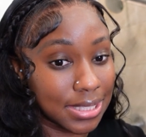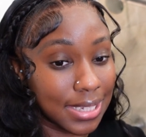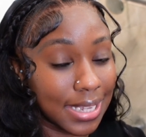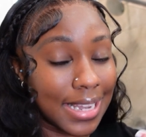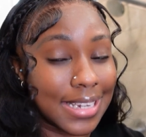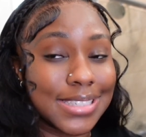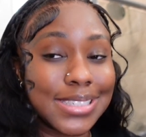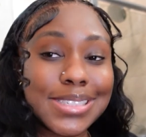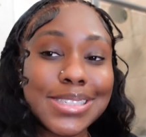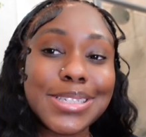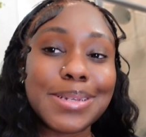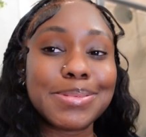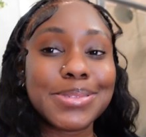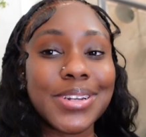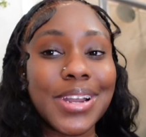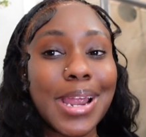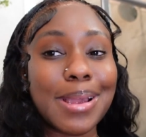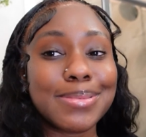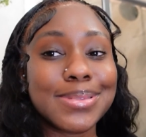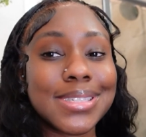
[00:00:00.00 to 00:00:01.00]
and just
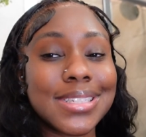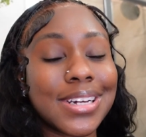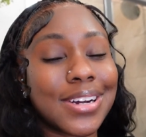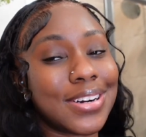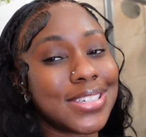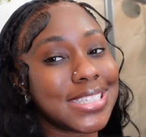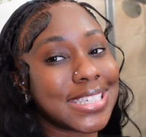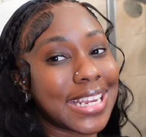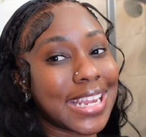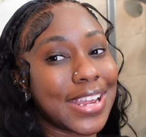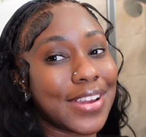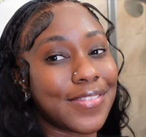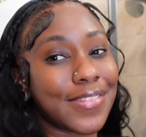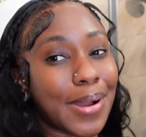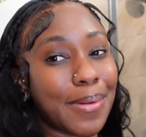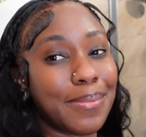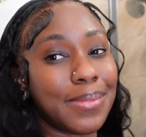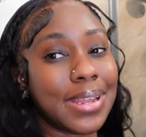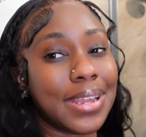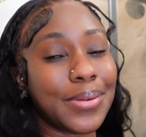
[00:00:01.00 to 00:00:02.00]
subscribe to the Kulture K
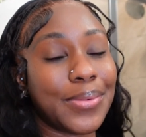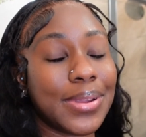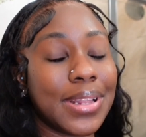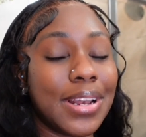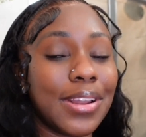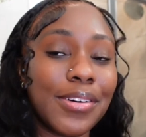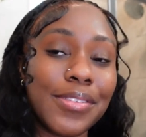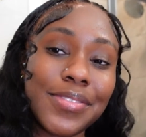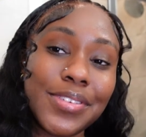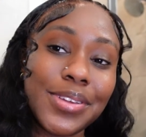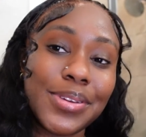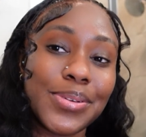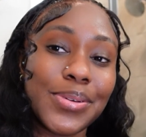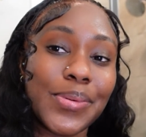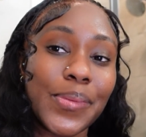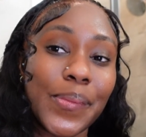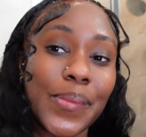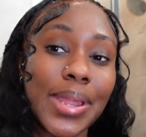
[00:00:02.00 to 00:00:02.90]
family. We love you.